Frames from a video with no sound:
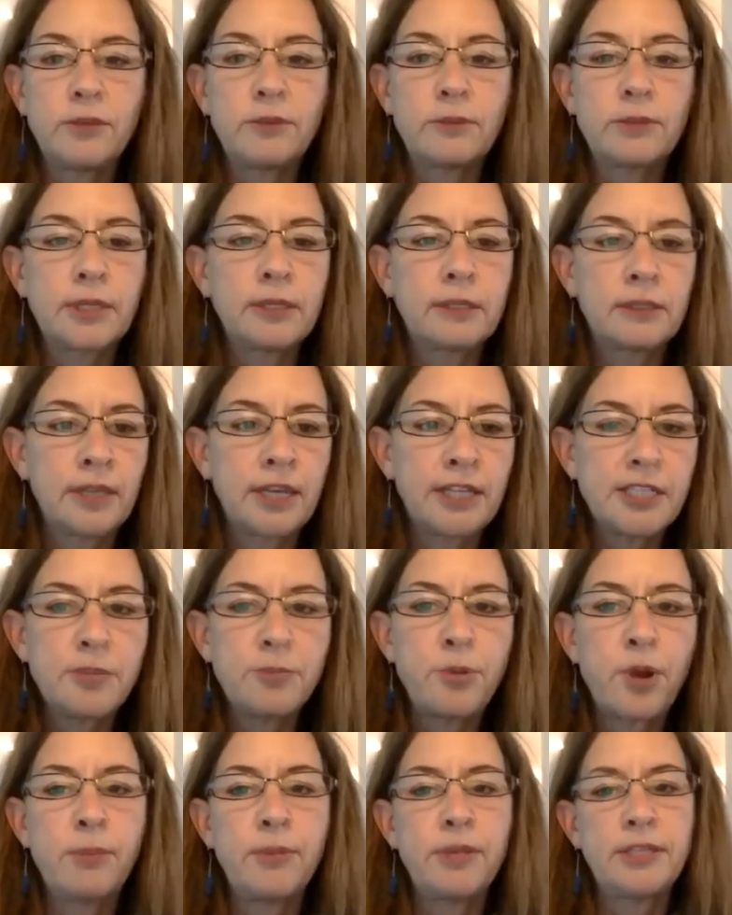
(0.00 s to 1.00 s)
The Light
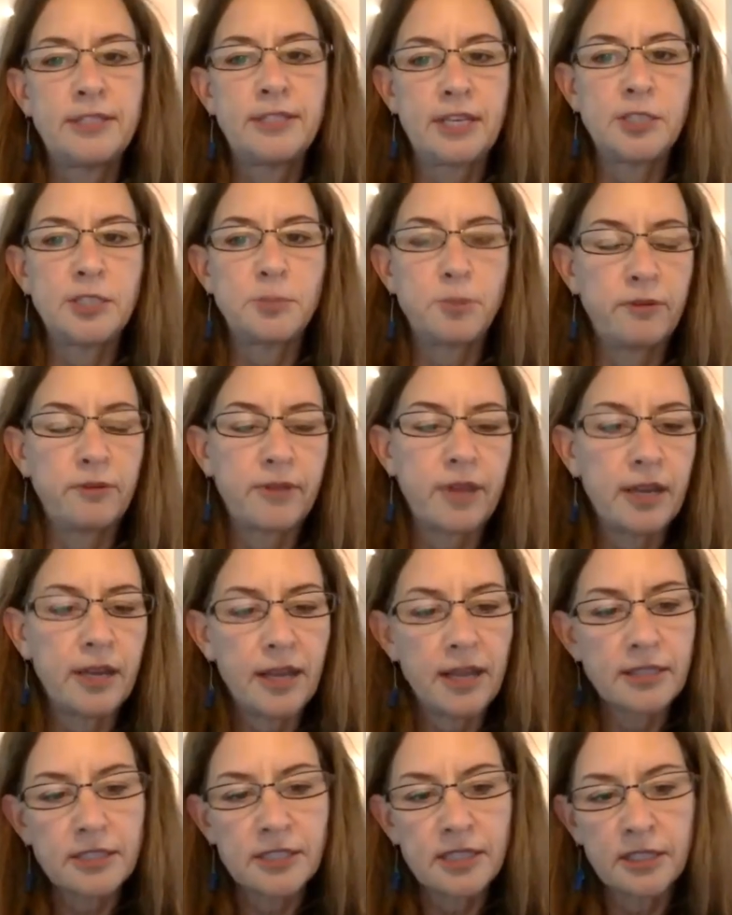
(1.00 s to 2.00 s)
Department does provide
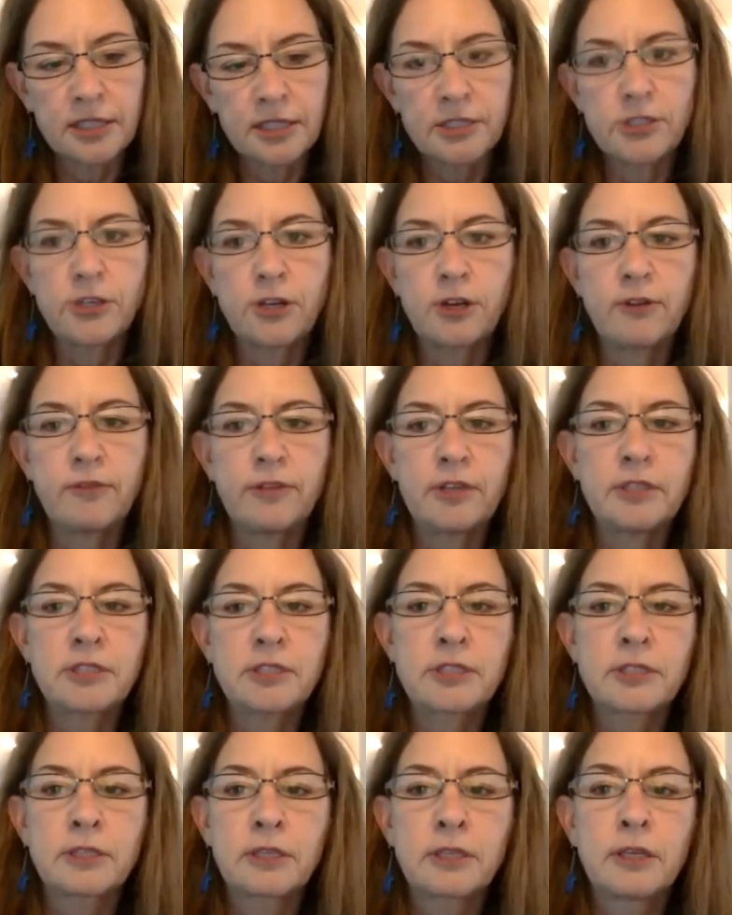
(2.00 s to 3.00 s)
excellent
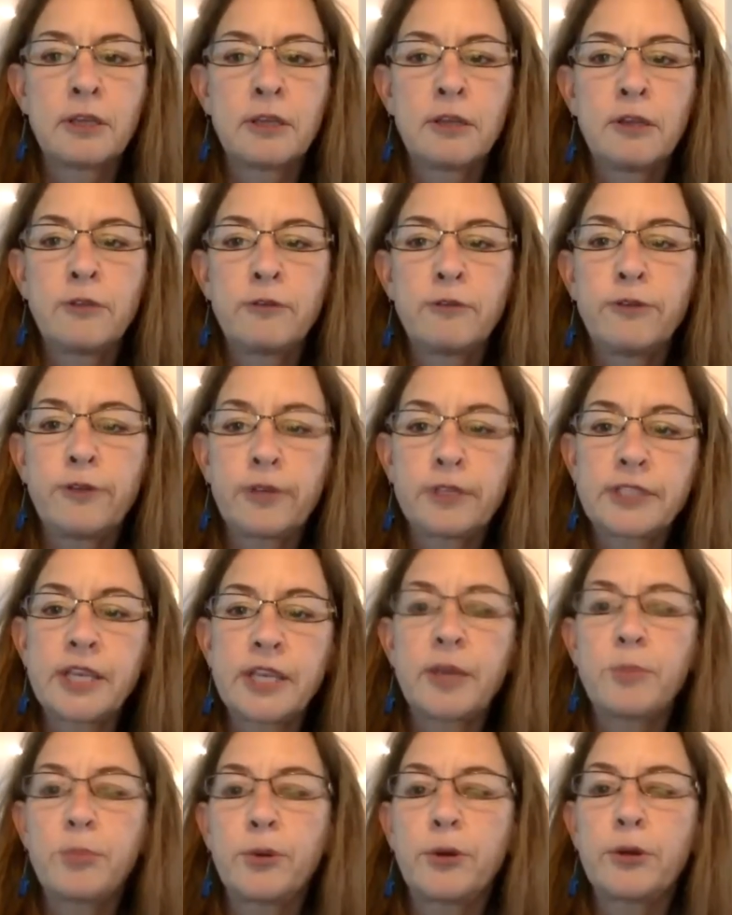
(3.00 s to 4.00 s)
service. For
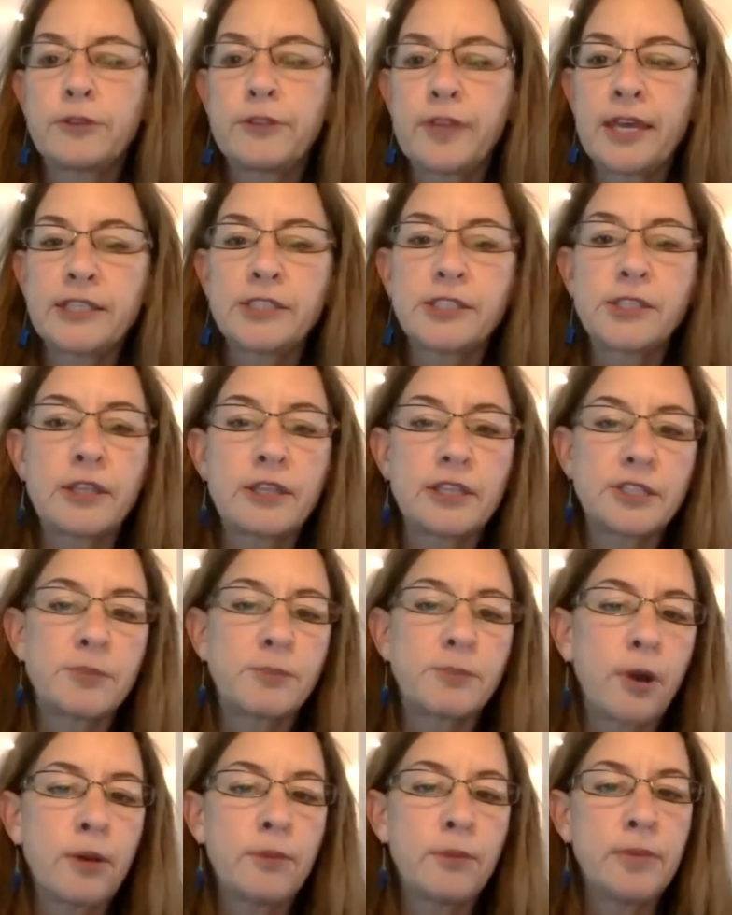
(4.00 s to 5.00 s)
example, thanks to the
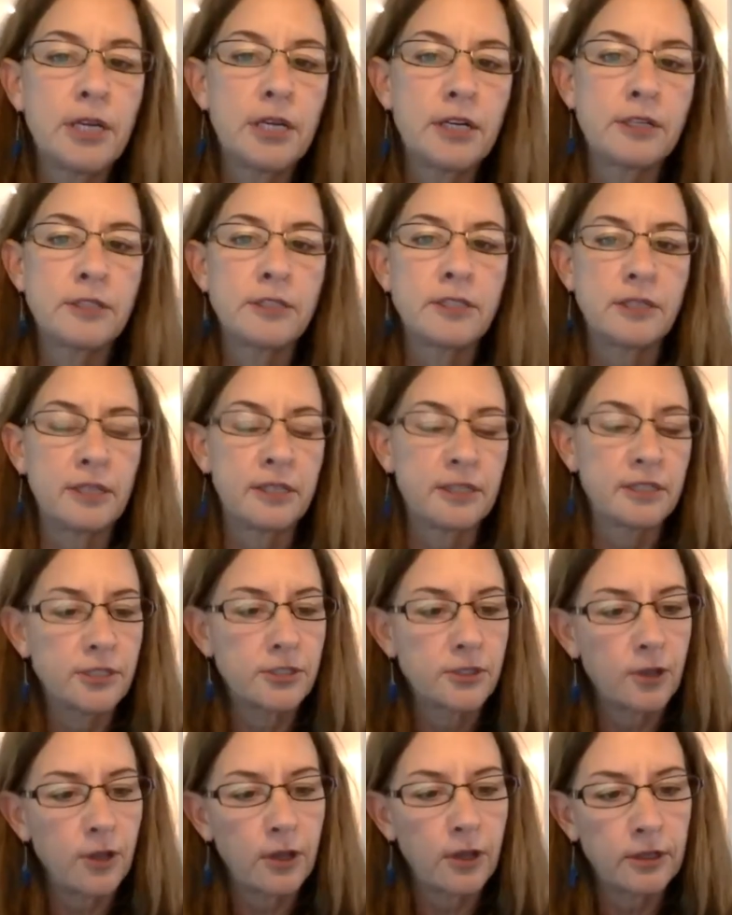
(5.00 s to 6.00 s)
smart meters
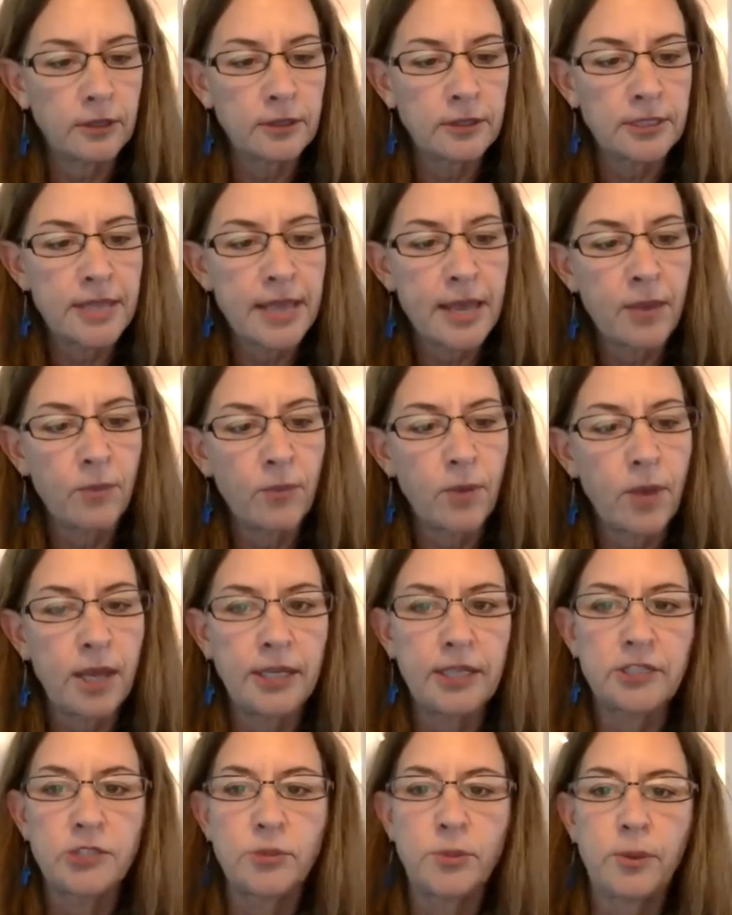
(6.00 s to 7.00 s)
installed townwide
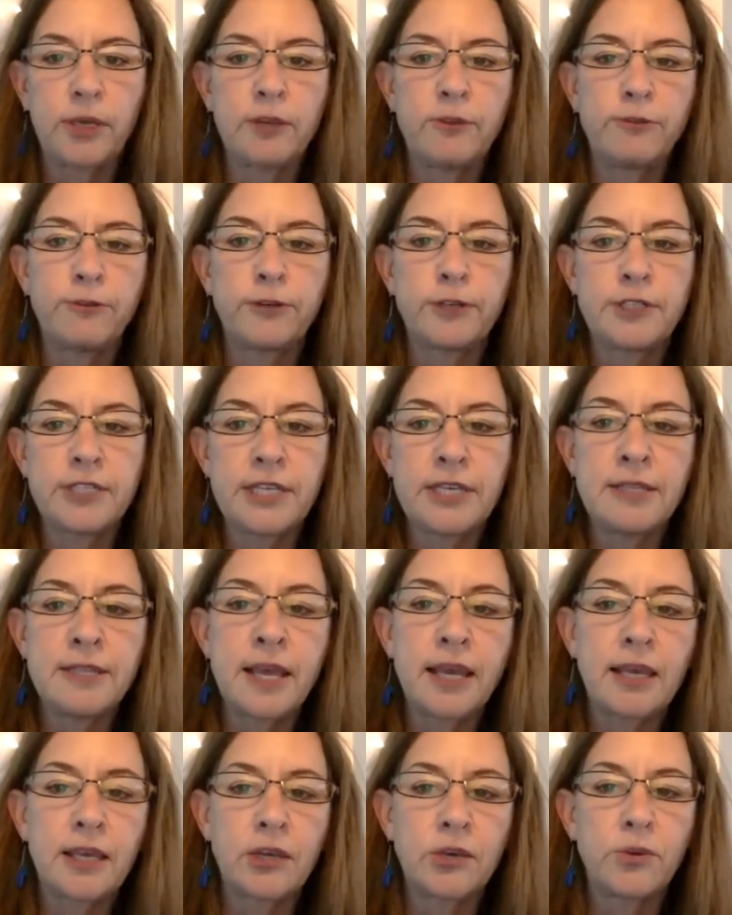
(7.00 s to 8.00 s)
in 2014, they
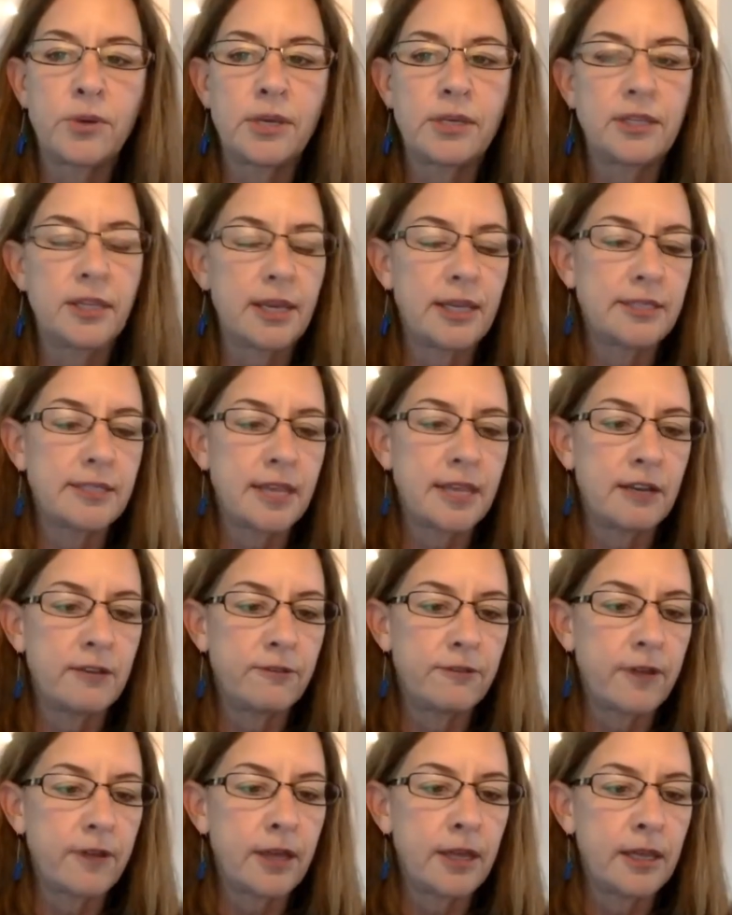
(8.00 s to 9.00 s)
can quickly
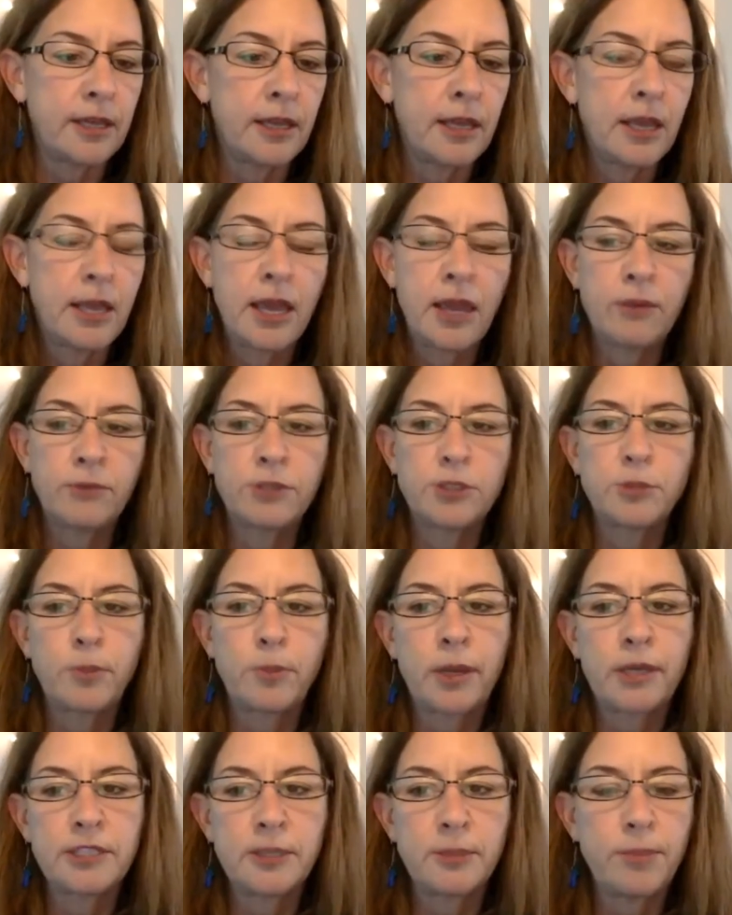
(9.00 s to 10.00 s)
identify and
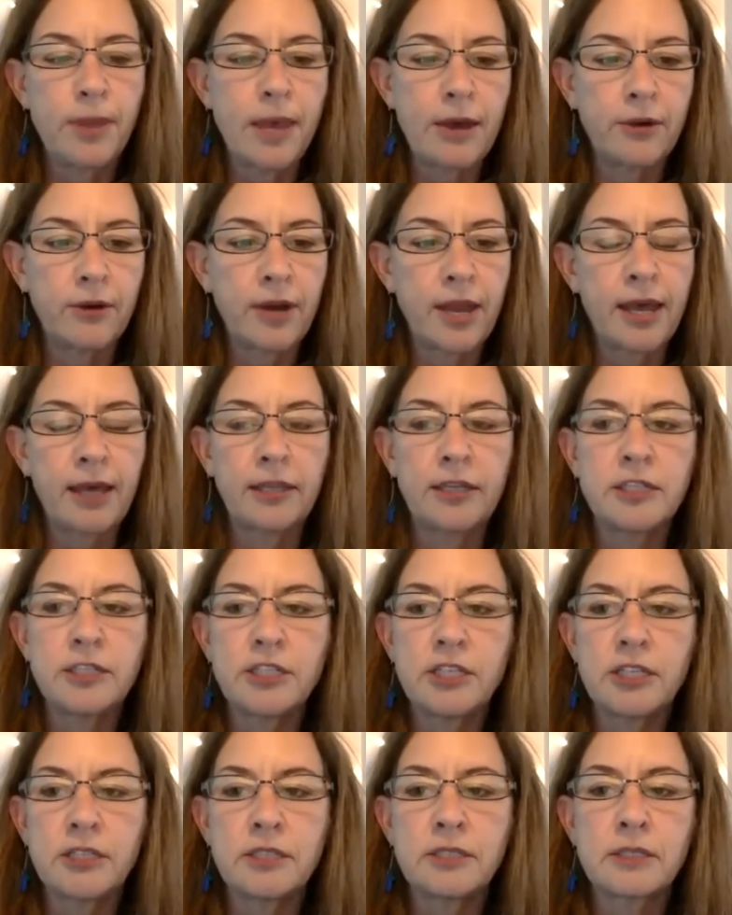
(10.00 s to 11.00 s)
respond to power
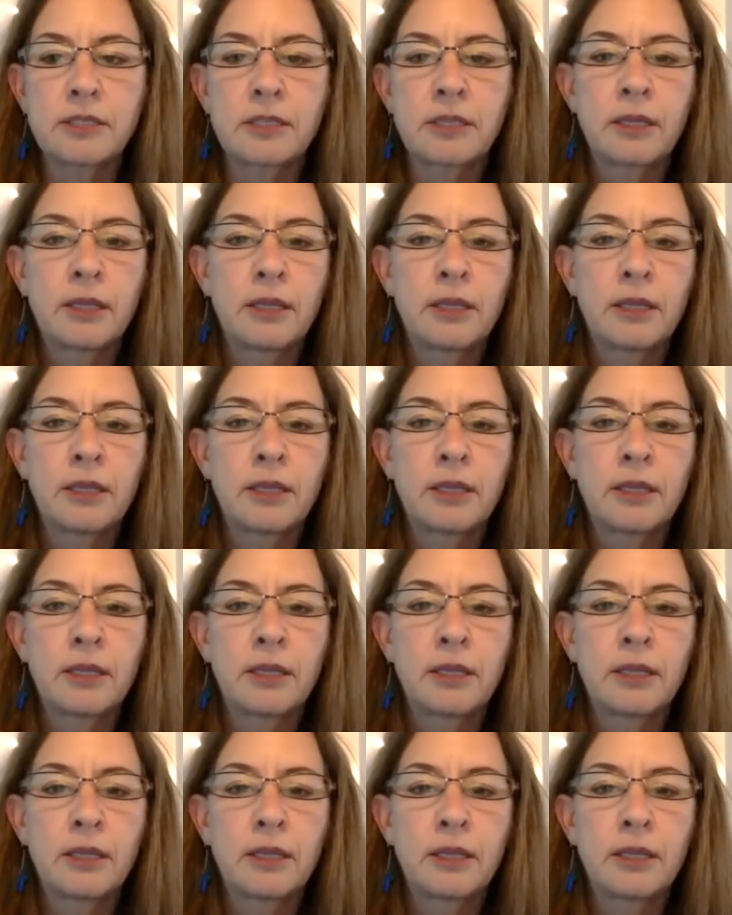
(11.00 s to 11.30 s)
outages.